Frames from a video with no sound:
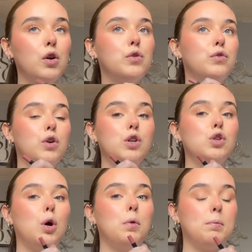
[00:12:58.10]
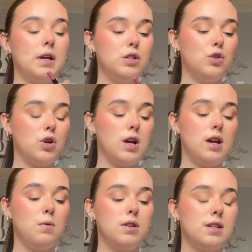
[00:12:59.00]
For a job with my
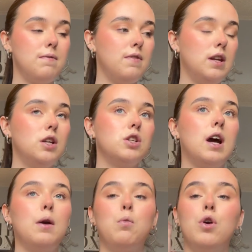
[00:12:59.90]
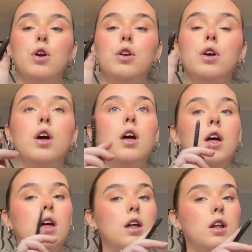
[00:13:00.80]
degree, once I'm finished, I would
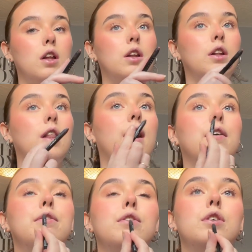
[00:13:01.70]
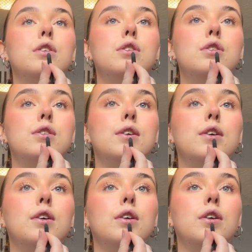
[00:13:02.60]
love
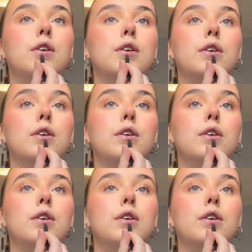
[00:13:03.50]
to